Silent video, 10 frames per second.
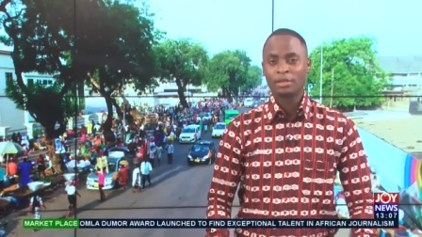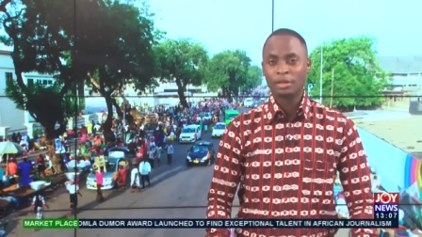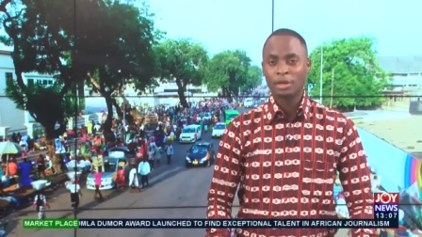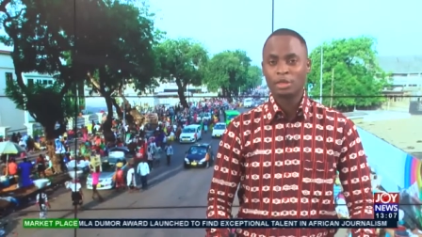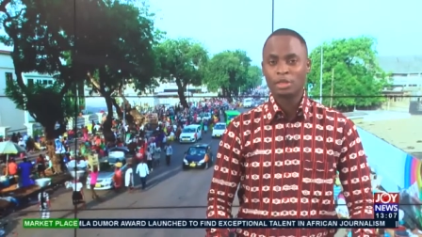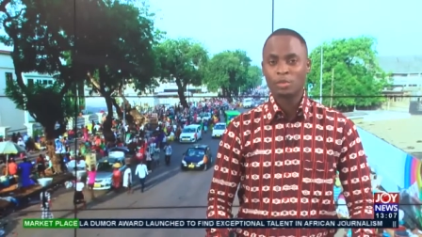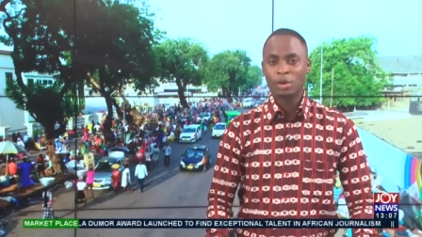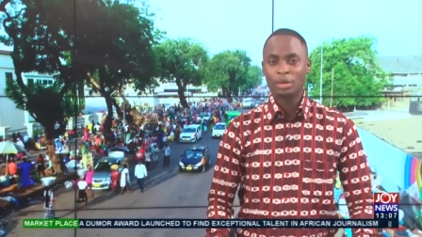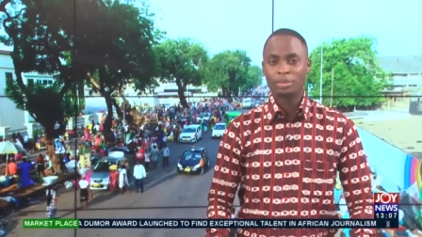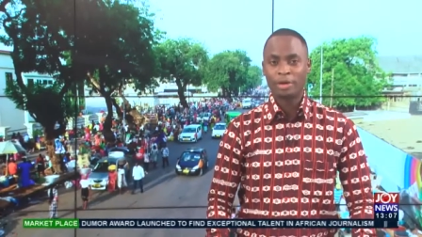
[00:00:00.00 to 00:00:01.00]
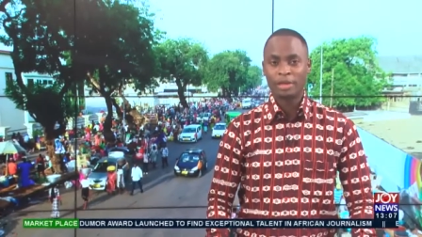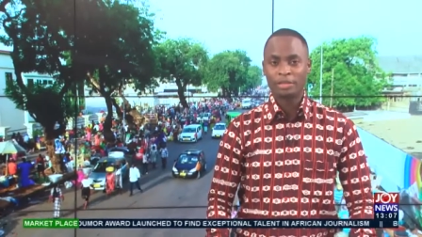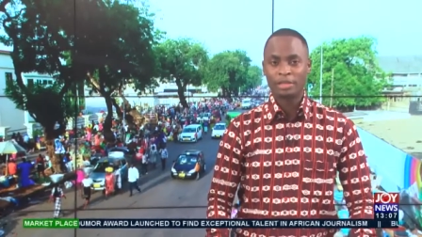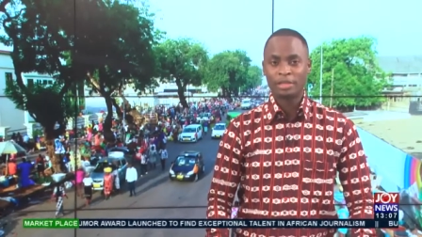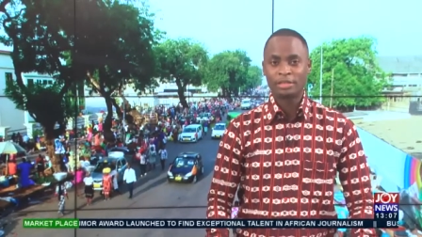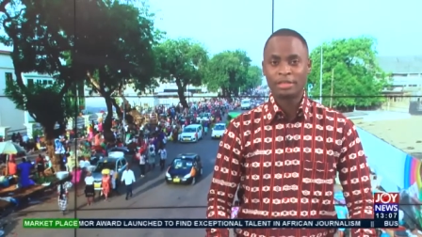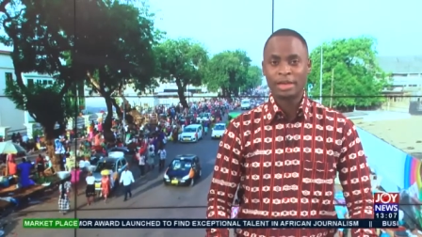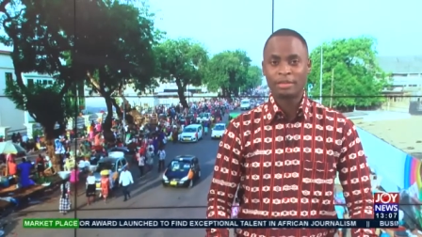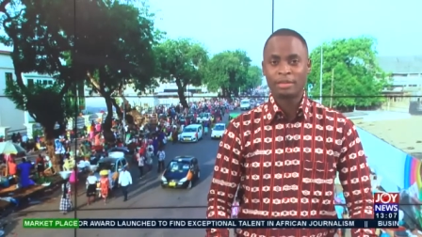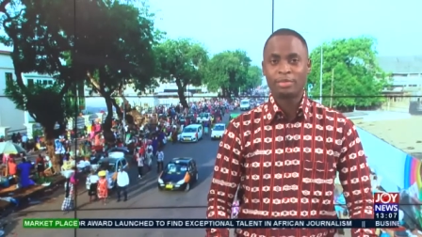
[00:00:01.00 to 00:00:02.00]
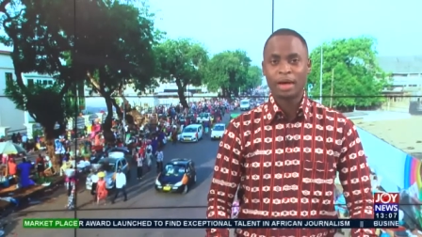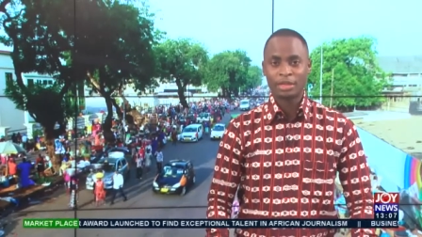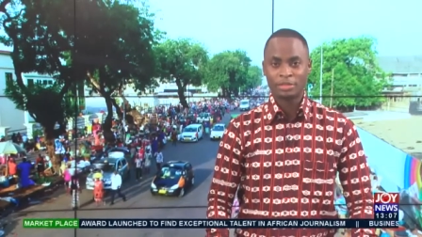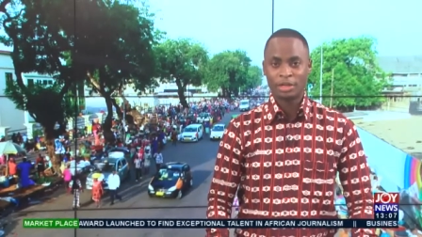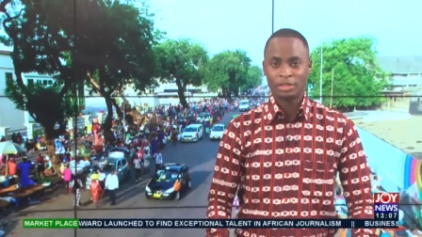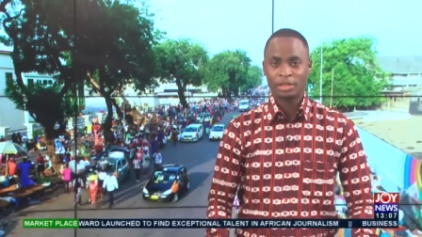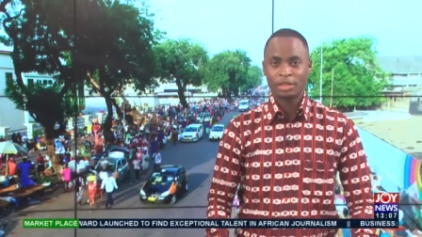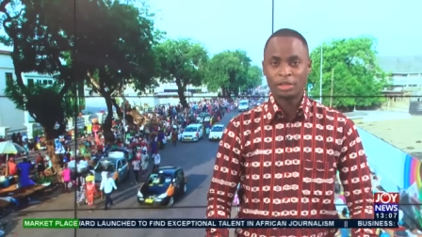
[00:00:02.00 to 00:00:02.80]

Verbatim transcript: the newly sworn-in president said the passage